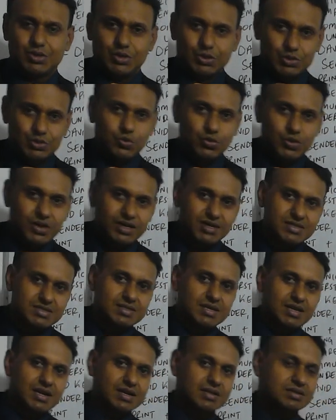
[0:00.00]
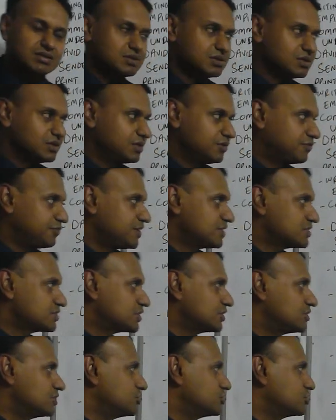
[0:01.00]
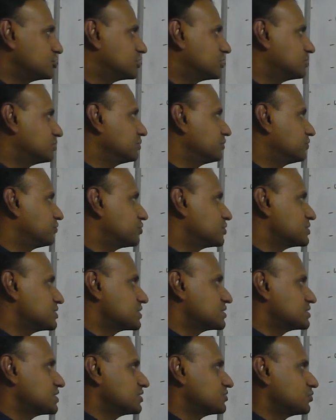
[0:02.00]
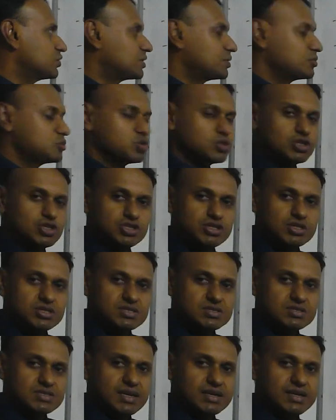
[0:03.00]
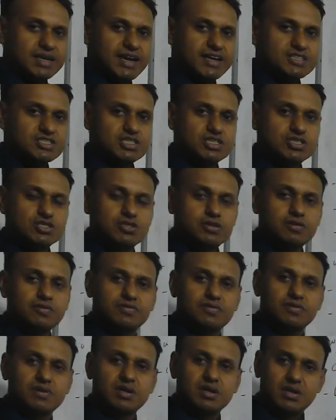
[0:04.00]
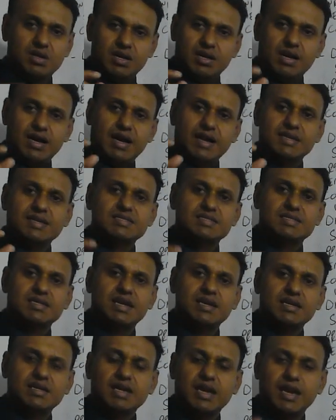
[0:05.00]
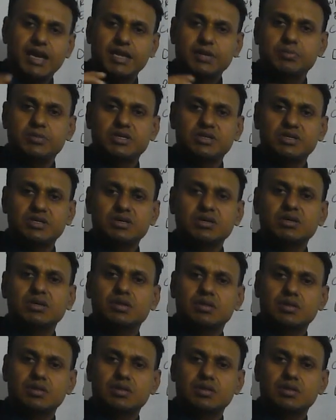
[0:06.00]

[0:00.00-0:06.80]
So we understand the first condition for successful communication is that exchange of understanding and meaning.